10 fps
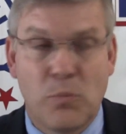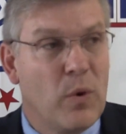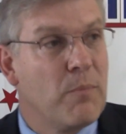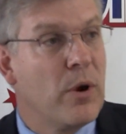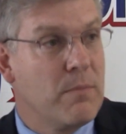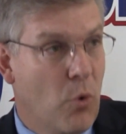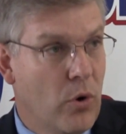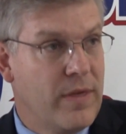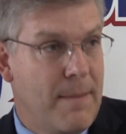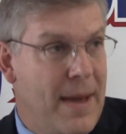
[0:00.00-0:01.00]
if we bring
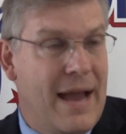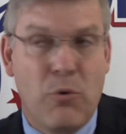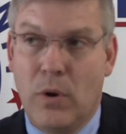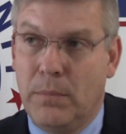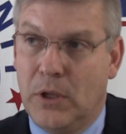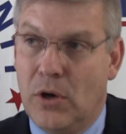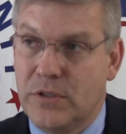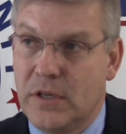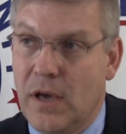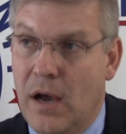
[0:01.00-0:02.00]
more of that back where it
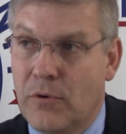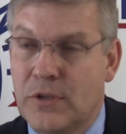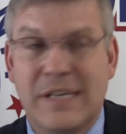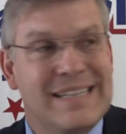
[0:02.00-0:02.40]
belongs in Congress,